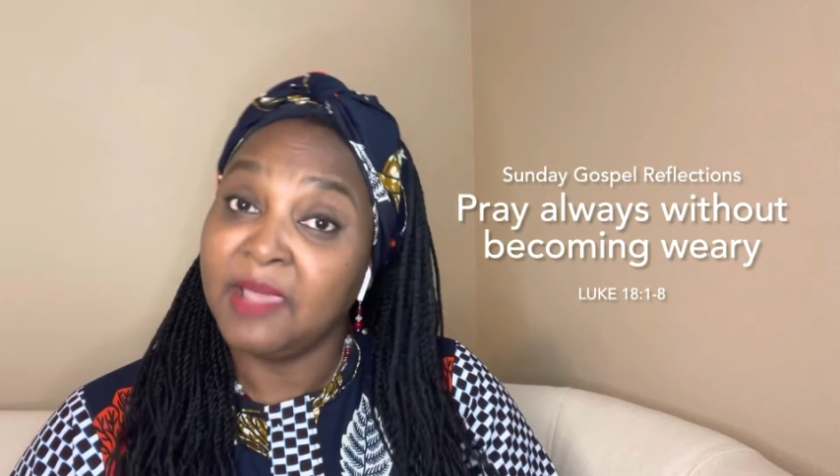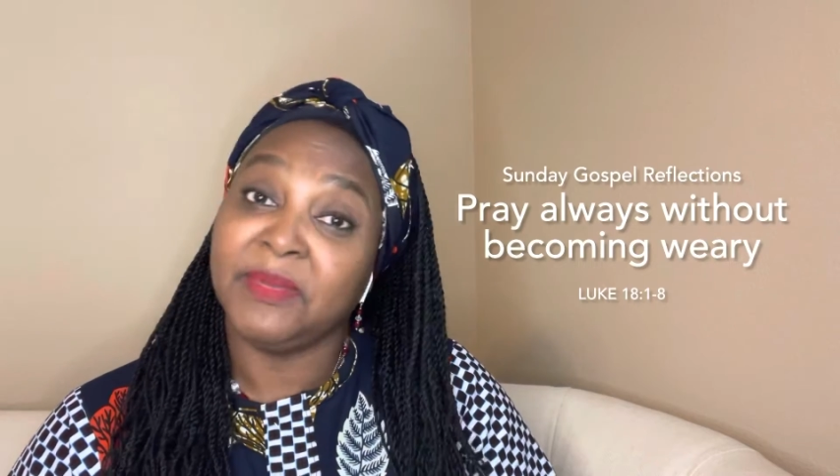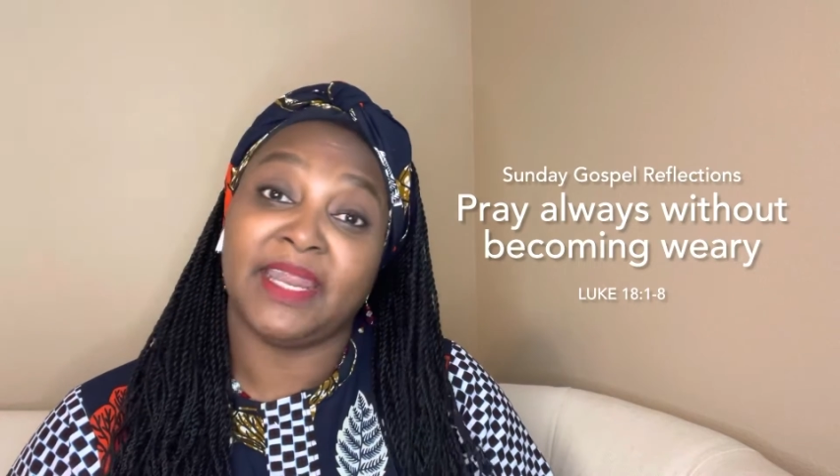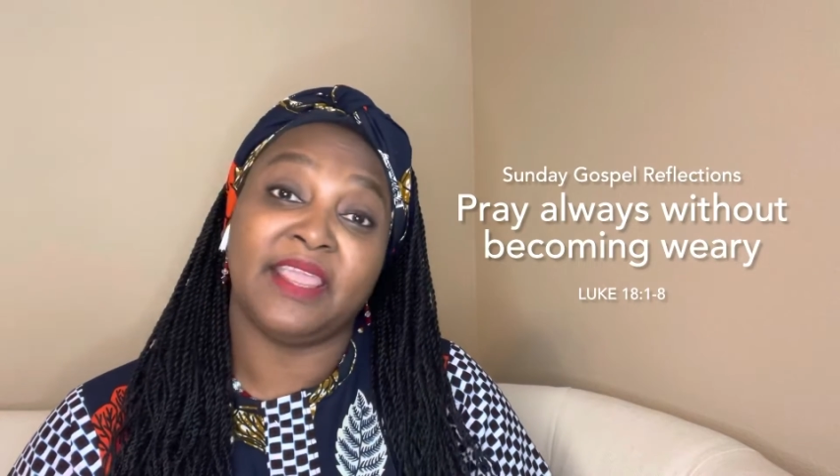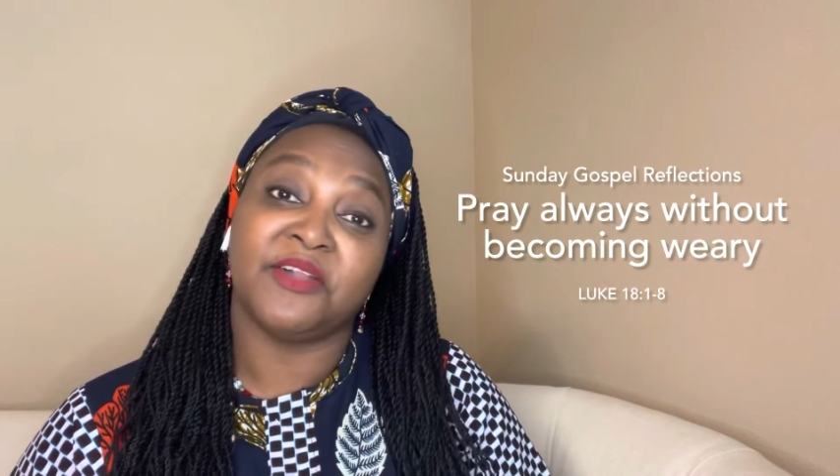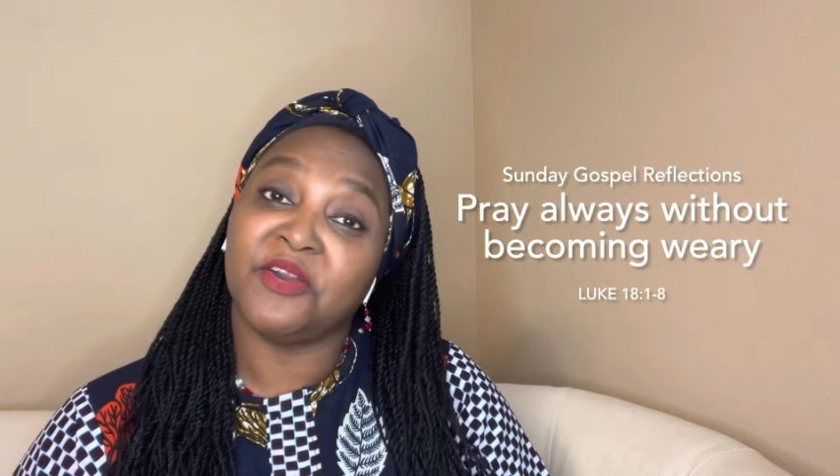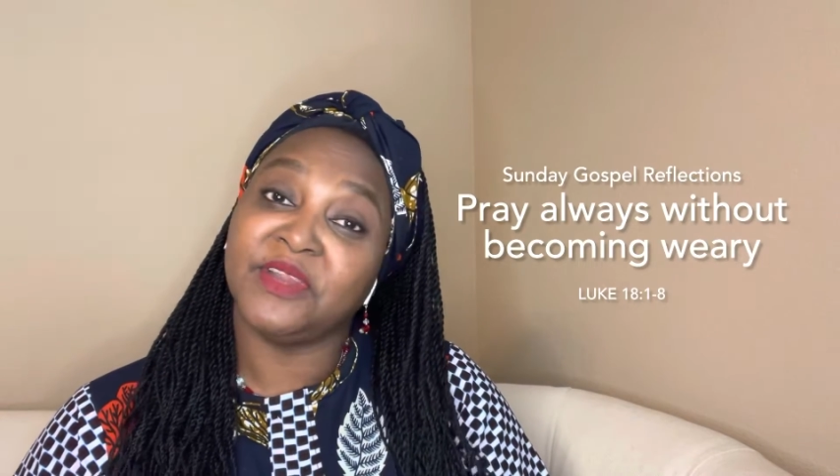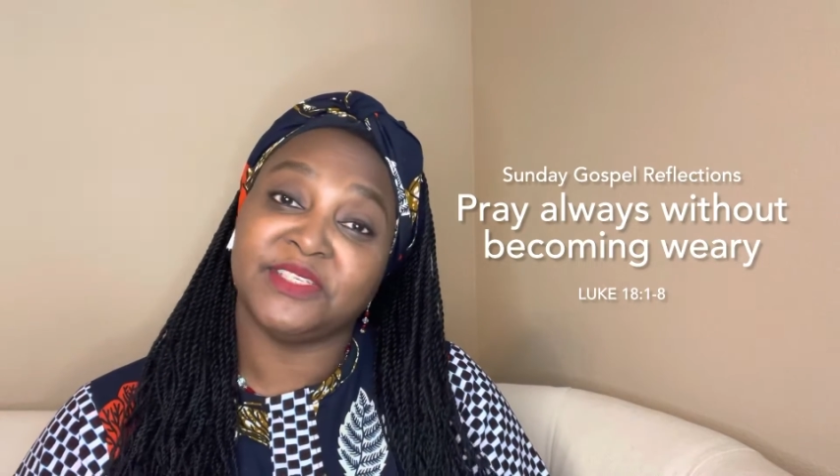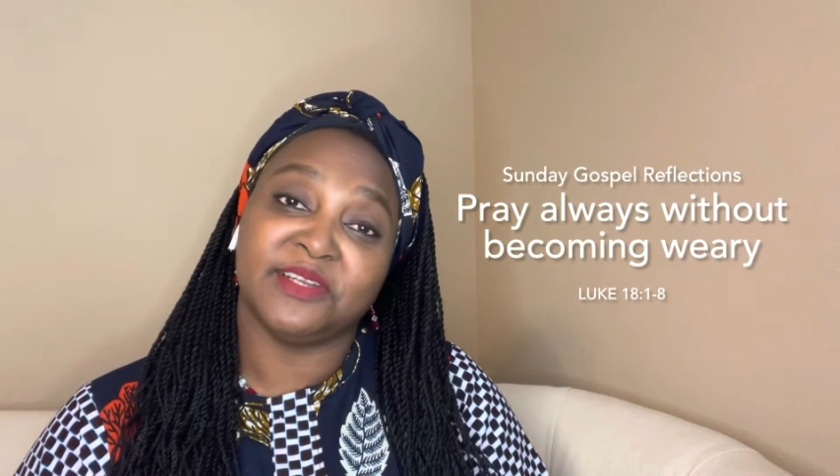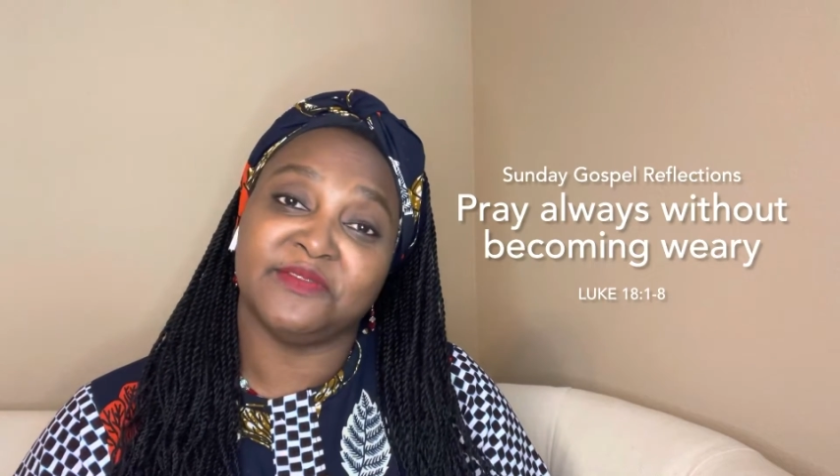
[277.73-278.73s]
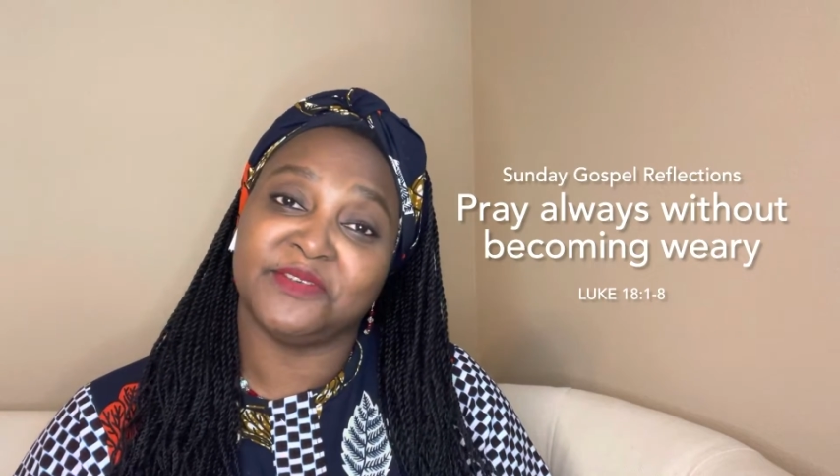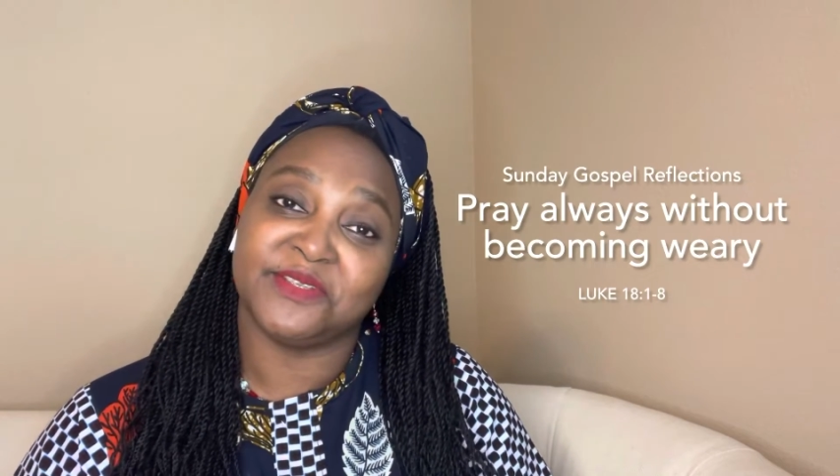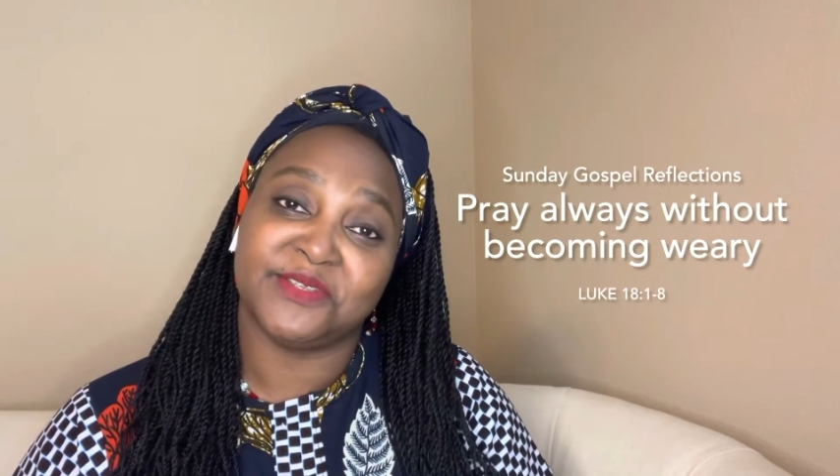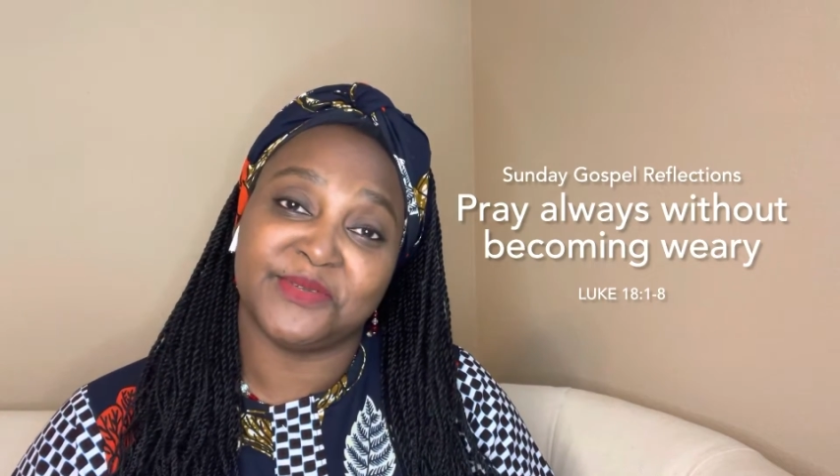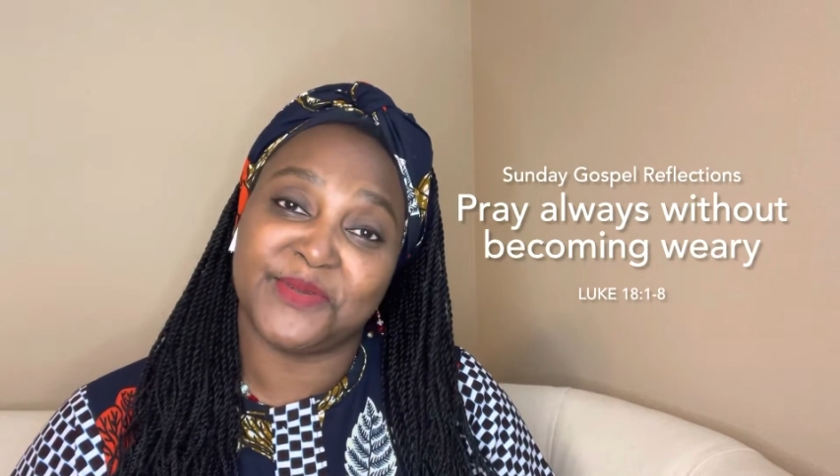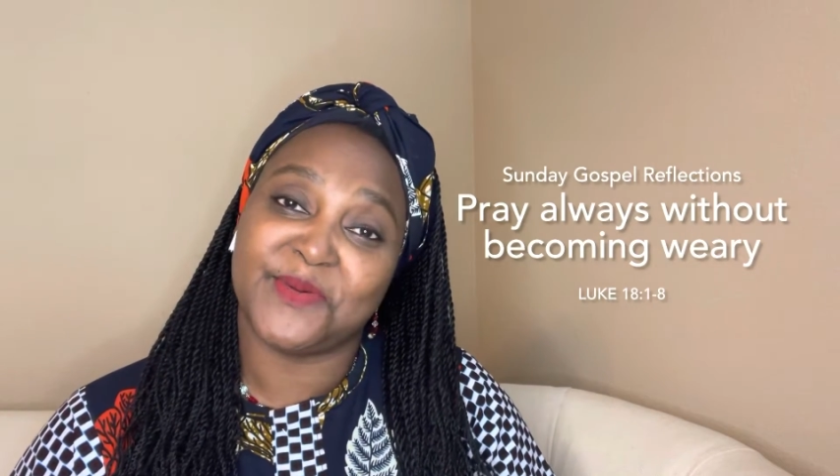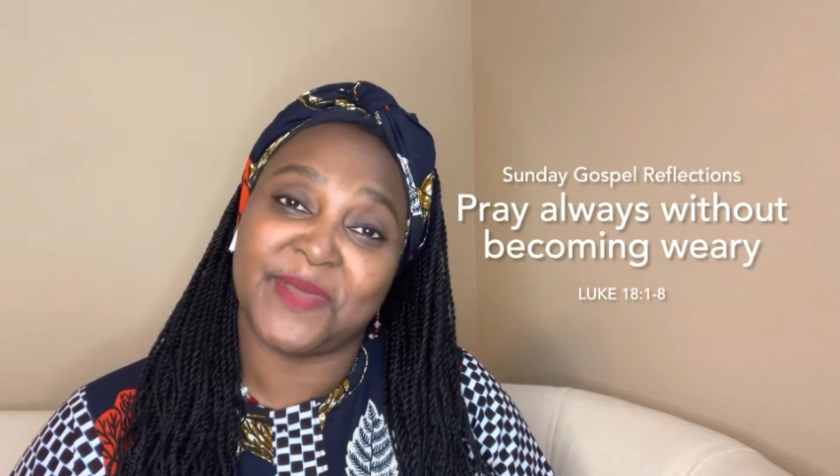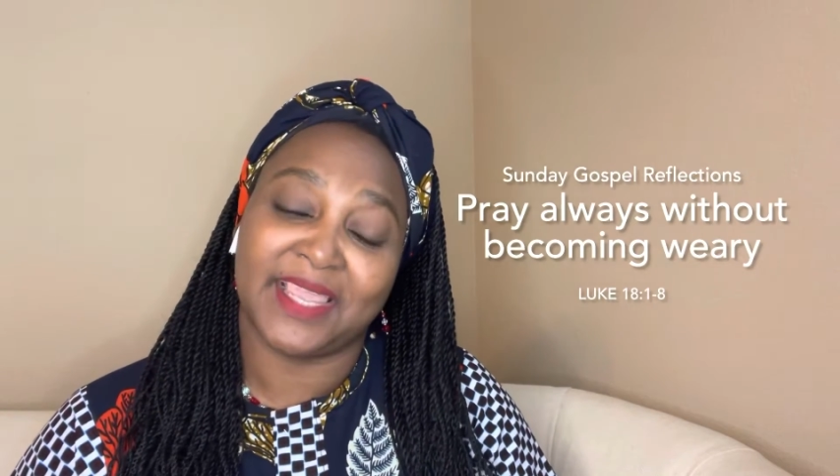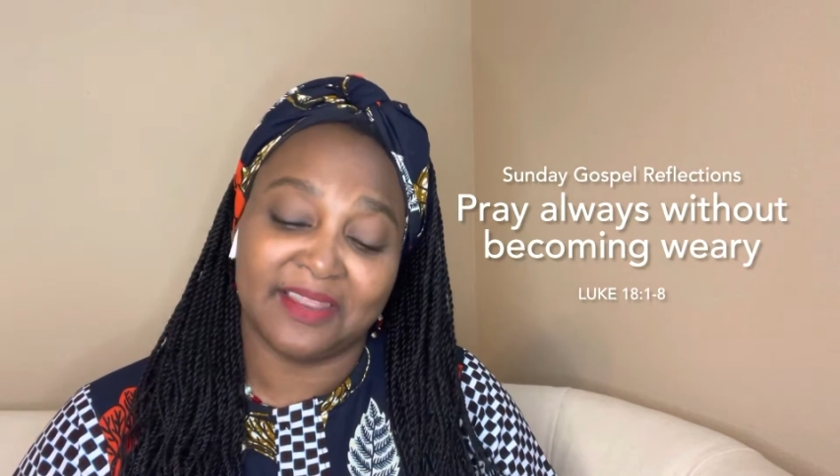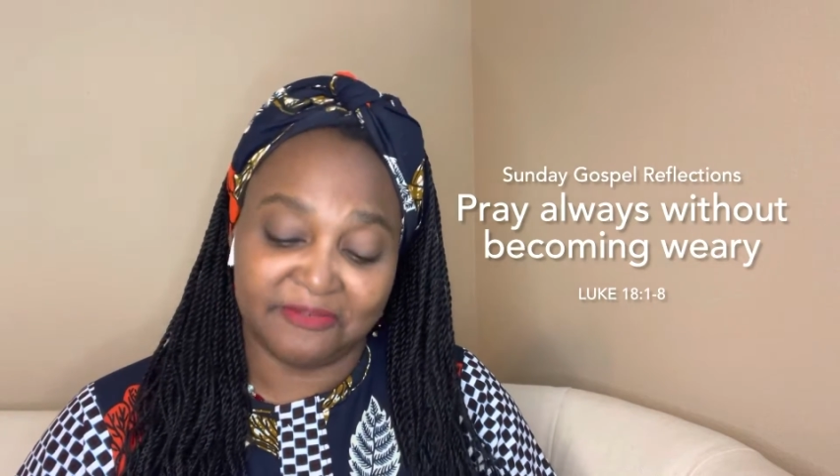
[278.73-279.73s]
but I encourage all of us to go
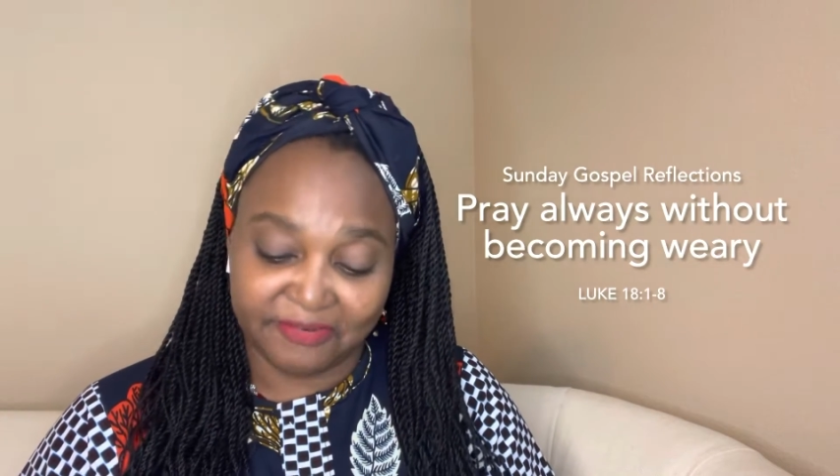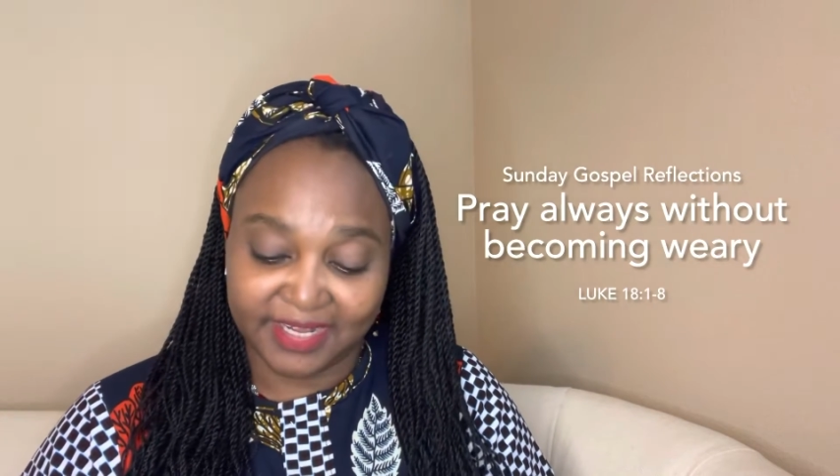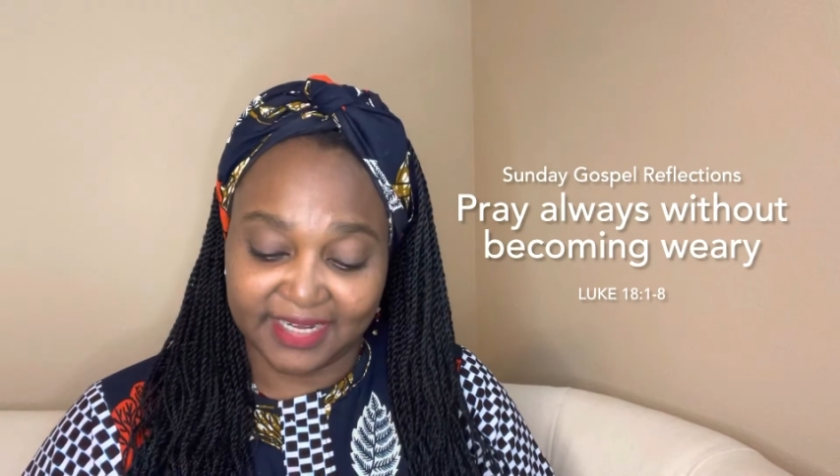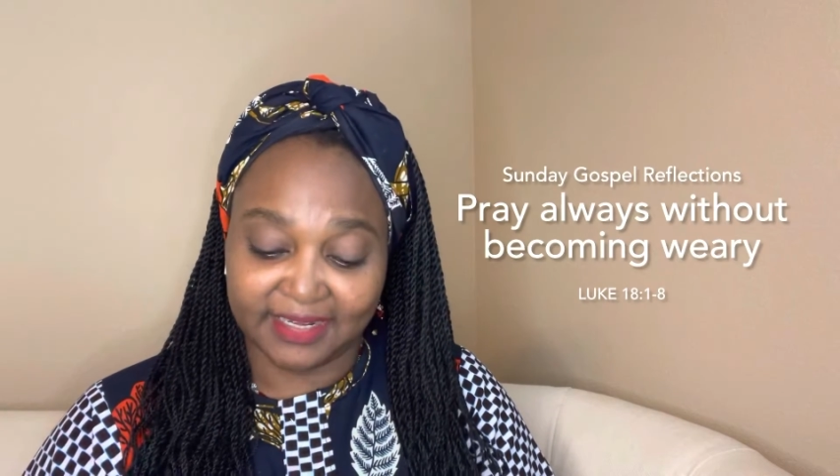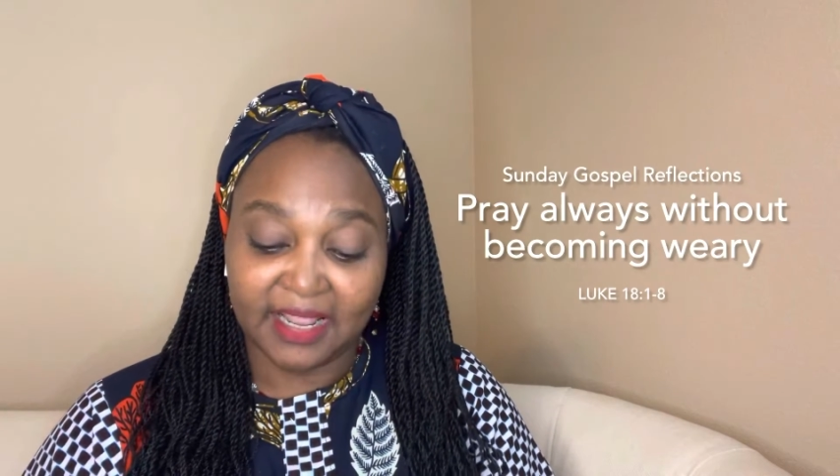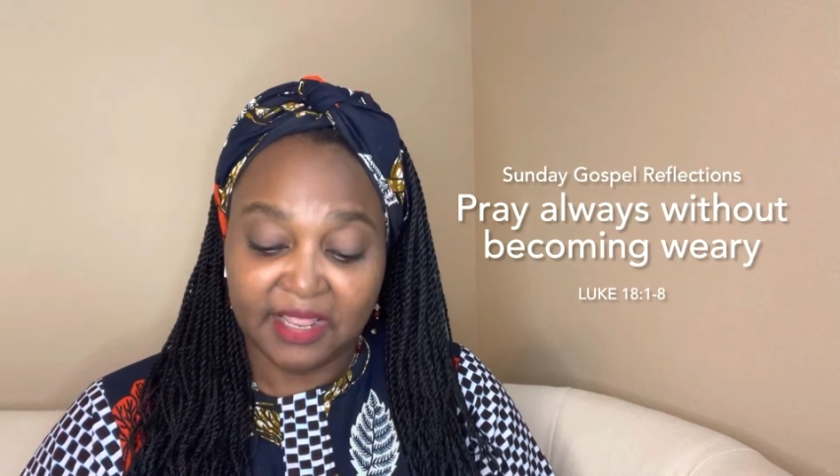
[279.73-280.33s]
back and read it.